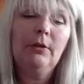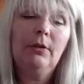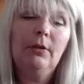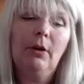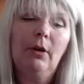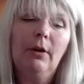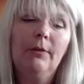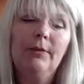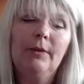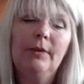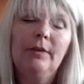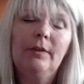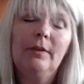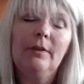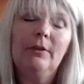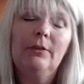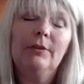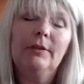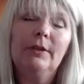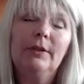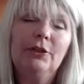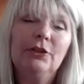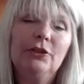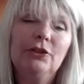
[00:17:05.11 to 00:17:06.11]
obviously the
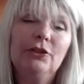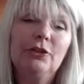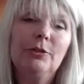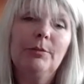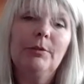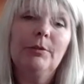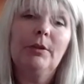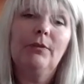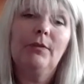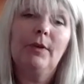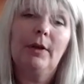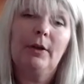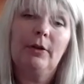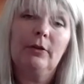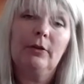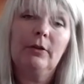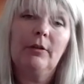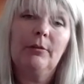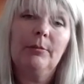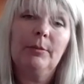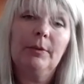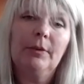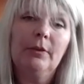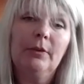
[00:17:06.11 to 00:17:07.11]
relationship with the federal
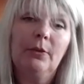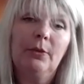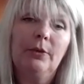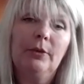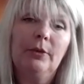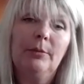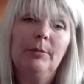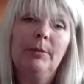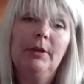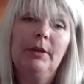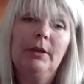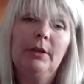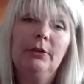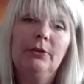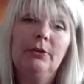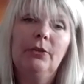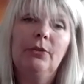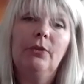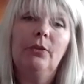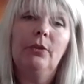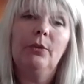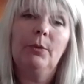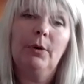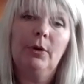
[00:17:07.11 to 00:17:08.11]
government is going to be an
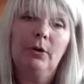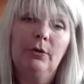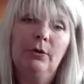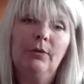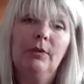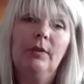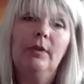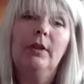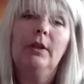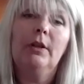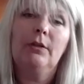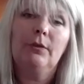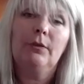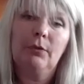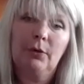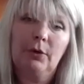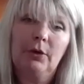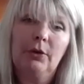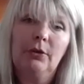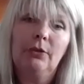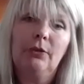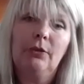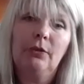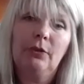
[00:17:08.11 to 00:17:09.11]
interesting one over the next 4
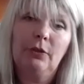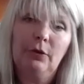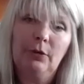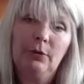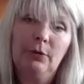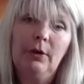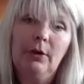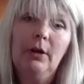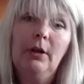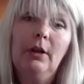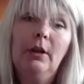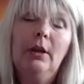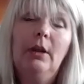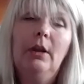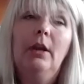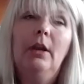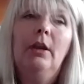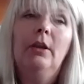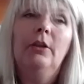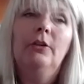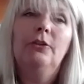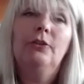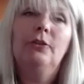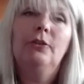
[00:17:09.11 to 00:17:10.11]
years too.
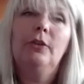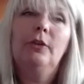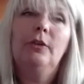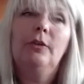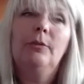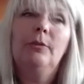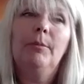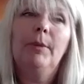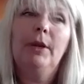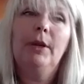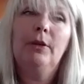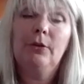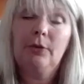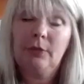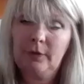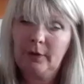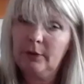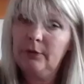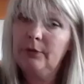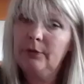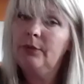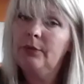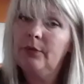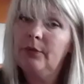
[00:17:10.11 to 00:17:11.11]
And she's made
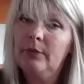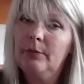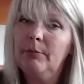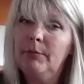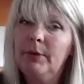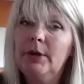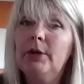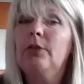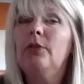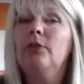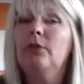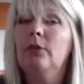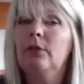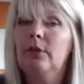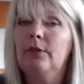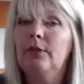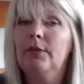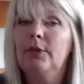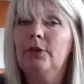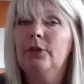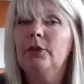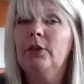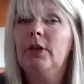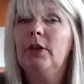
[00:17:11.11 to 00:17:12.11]
herself the Minister of
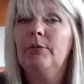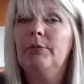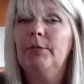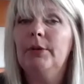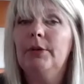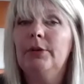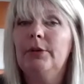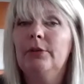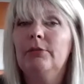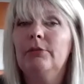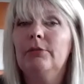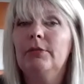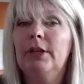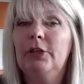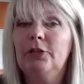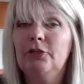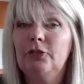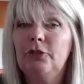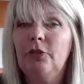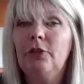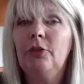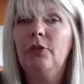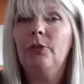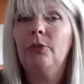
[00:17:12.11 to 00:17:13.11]
Intergovernmental
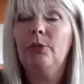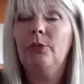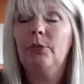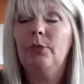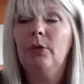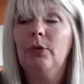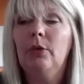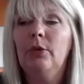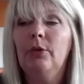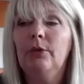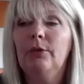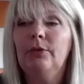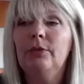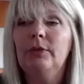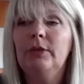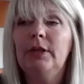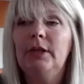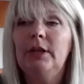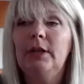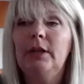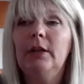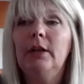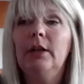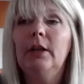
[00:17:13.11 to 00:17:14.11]
Relations, so
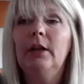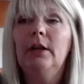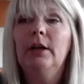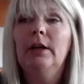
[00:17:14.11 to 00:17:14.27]
hopefully